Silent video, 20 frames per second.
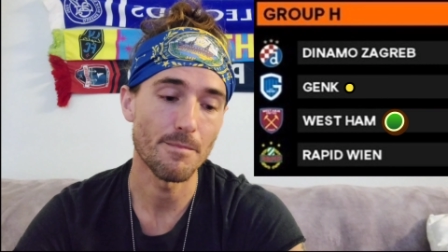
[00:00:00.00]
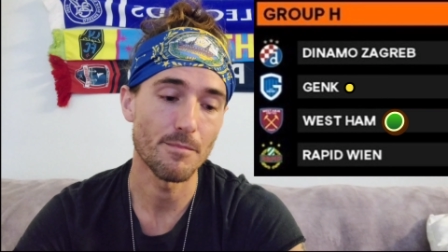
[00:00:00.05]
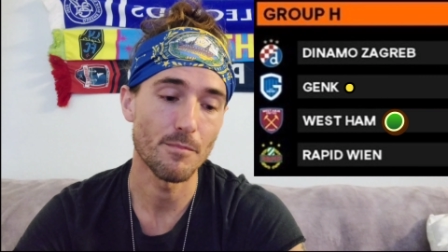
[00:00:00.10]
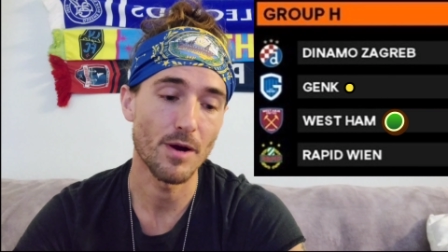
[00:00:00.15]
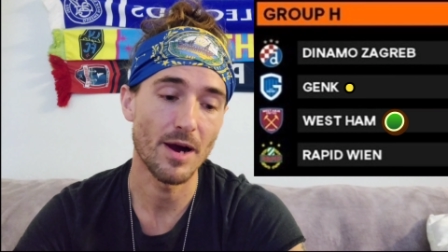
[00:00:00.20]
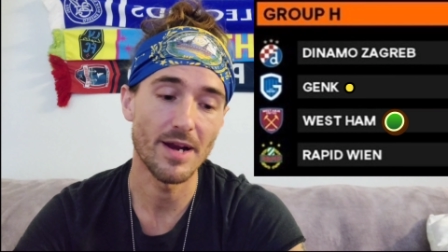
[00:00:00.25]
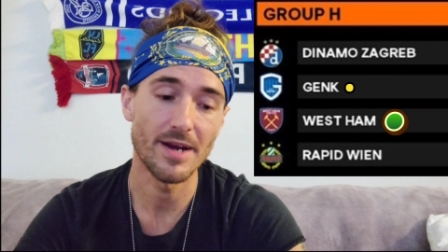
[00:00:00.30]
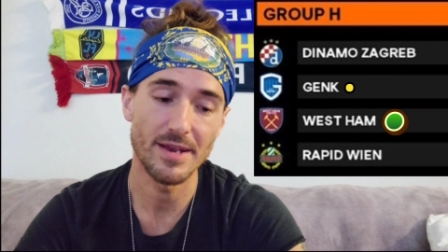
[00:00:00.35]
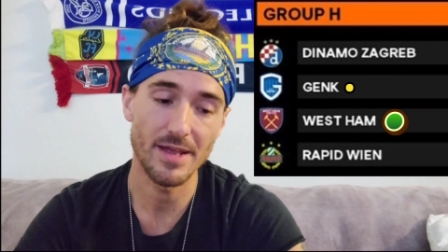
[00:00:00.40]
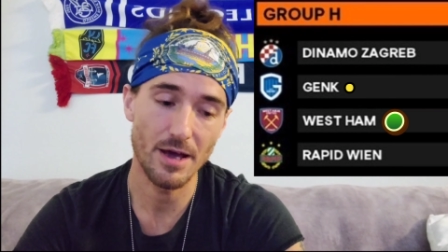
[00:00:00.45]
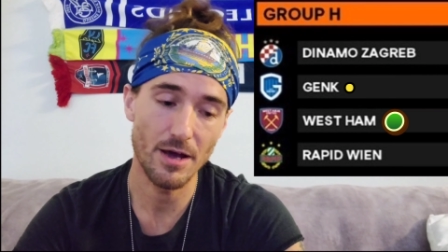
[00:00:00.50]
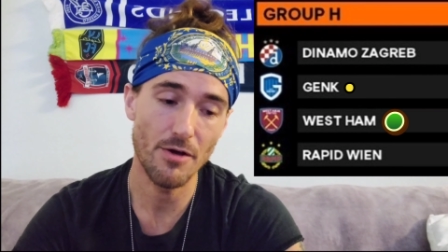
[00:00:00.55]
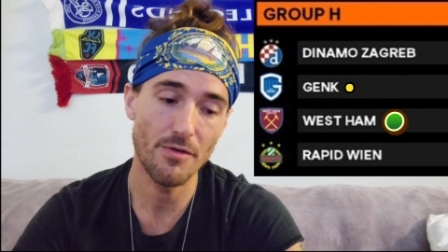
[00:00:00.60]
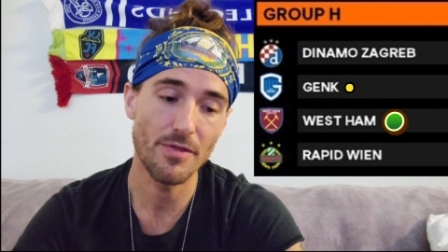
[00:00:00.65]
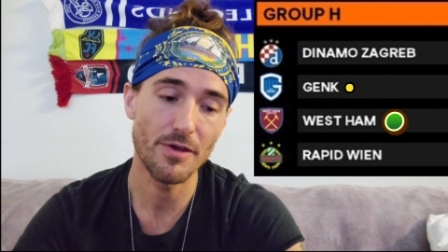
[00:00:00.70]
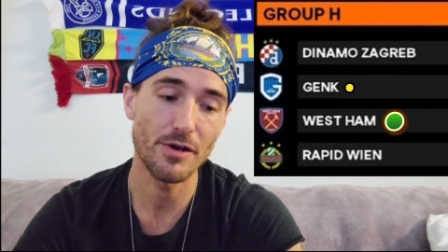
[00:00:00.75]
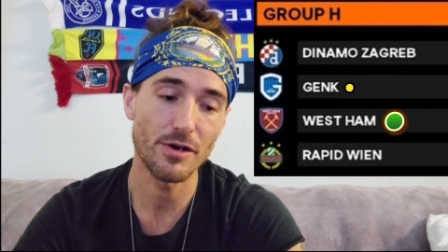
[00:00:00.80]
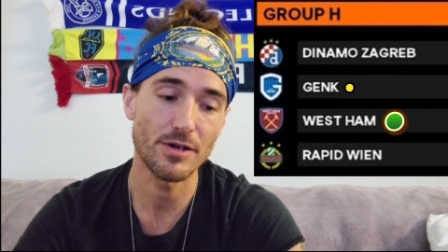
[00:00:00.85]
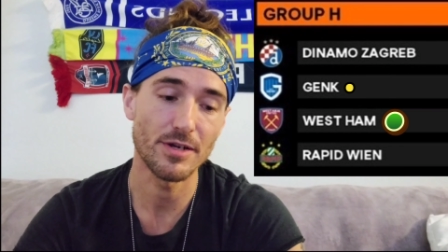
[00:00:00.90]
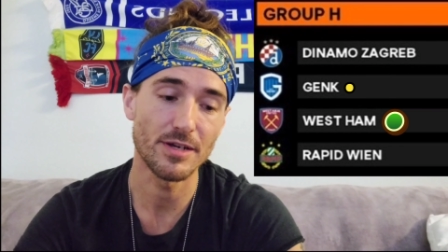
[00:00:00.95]
right now,
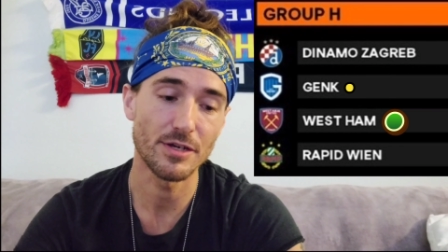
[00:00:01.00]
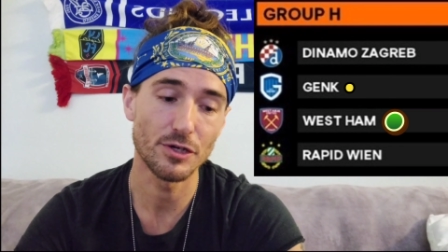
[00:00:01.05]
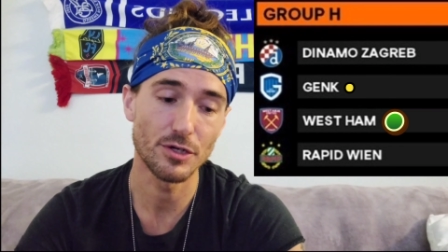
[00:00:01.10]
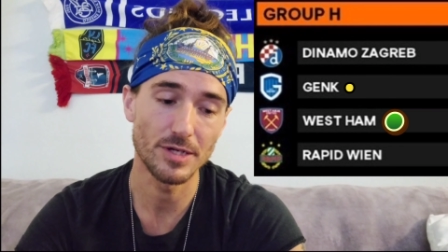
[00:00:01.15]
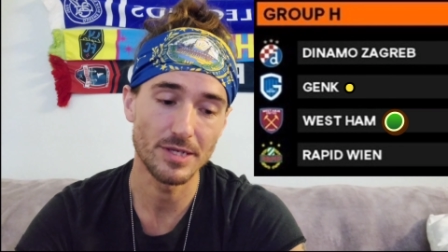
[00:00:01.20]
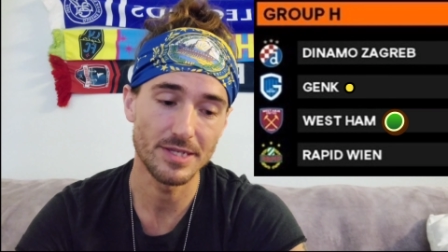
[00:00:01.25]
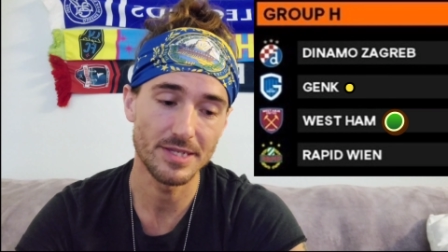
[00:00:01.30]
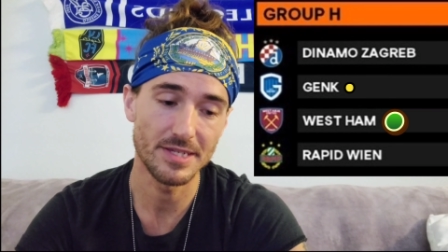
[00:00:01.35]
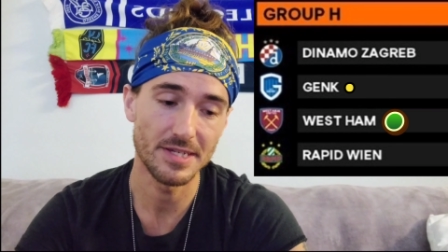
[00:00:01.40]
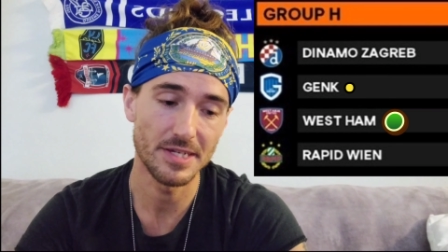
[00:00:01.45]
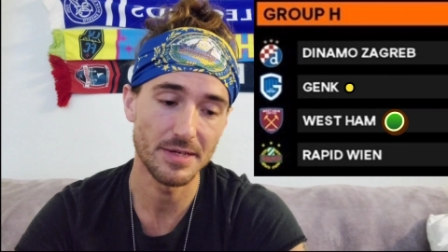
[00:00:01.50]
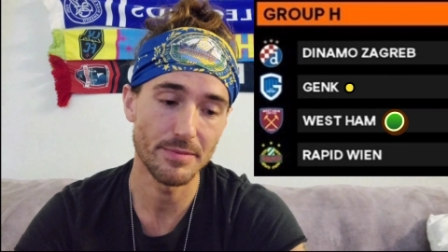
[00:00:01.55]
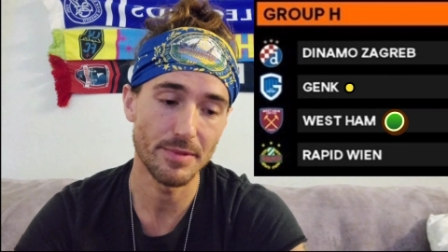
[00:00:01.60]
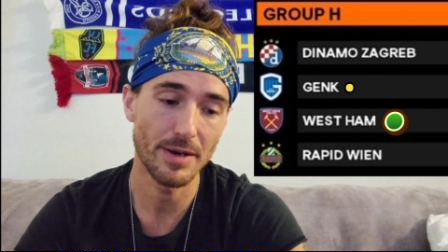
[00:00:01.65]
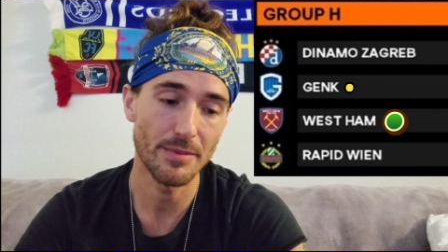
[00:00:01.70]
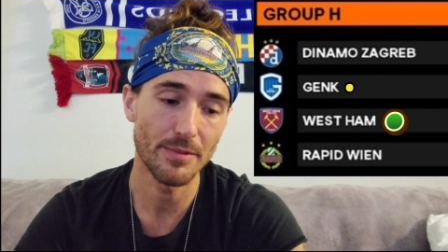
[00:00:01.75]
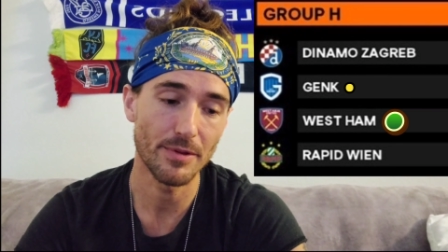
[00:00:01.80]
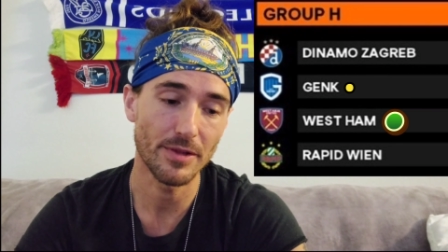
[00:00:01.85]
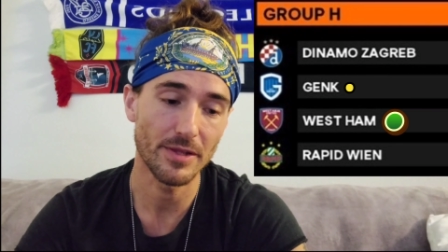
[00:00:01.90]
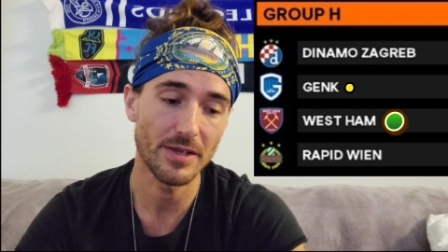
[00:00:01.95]
they're a good team,
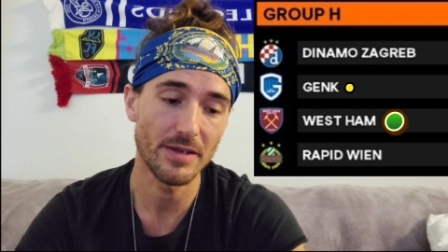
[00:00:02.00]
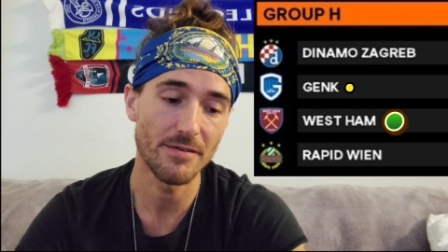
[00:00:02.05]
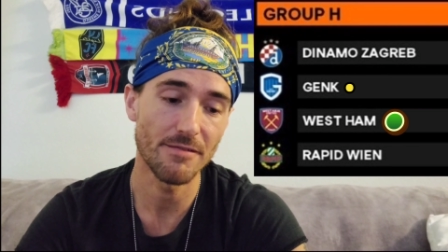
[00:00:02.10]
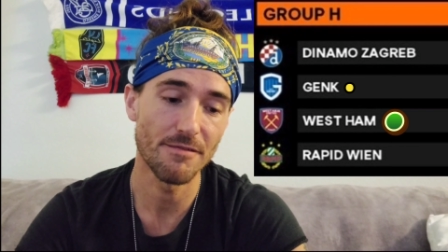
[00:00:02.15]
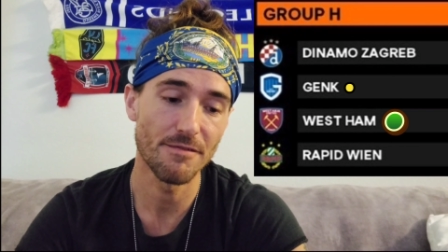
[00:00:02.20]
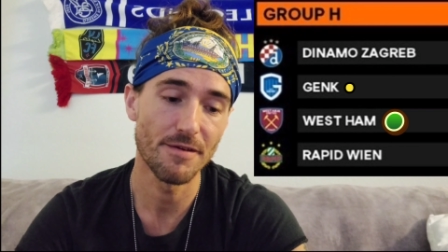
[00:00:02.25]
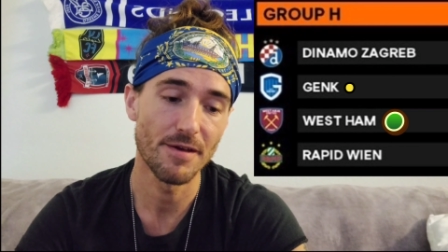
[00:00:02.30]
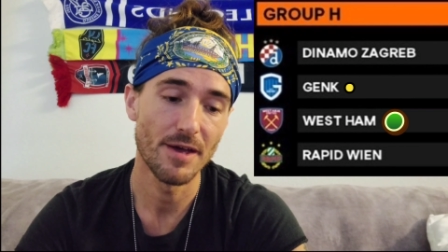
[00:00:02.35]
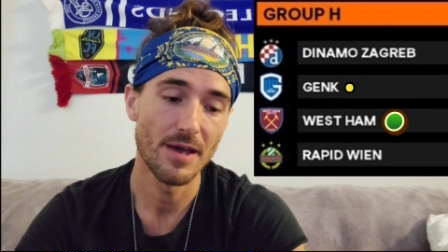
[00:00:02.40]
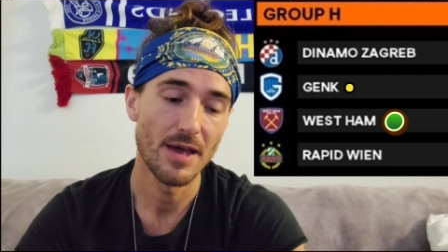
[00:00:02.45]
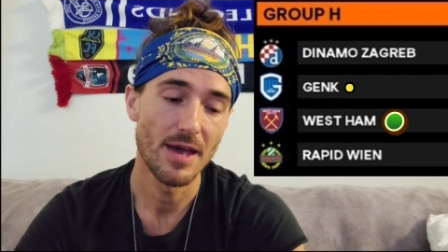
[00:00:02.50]
I believe.